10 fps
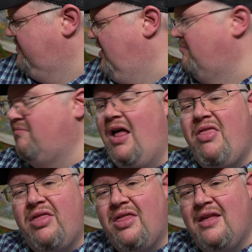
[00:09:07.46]
a
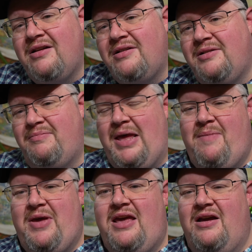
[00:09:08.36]
month,
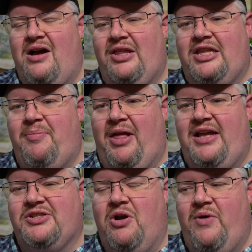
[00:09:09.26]
maybe. I'll let the
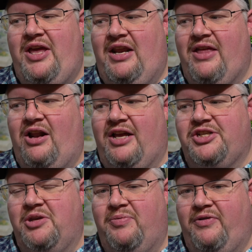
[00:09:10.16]
plants grow in, and then I'll
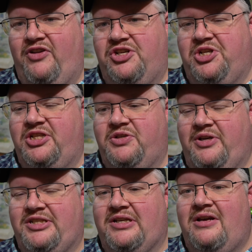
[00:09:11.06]
actually put fish into
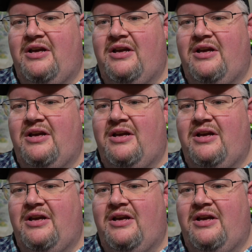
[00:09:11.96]
it.